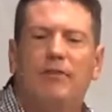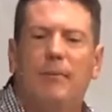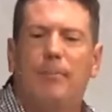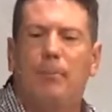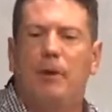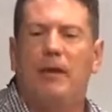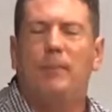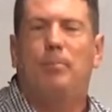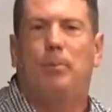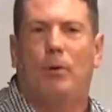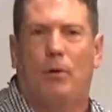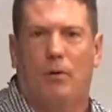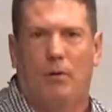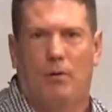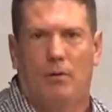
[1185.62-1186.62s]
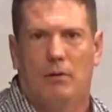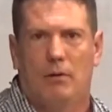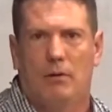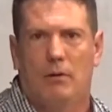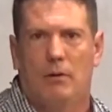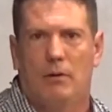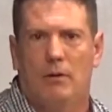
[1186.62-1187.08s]
the people,
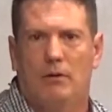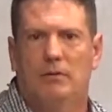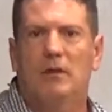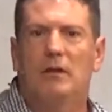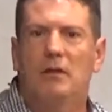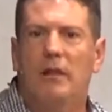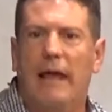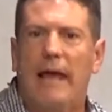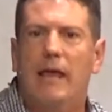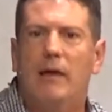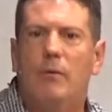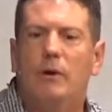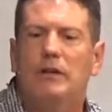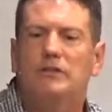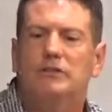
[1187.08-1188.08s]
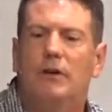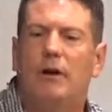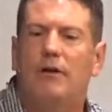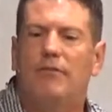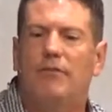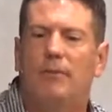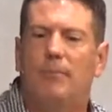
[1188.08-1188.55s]
the language
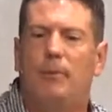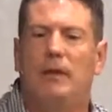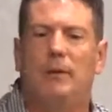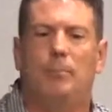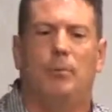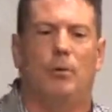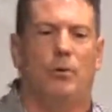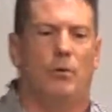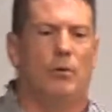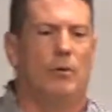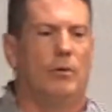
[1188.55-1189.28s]
of the people.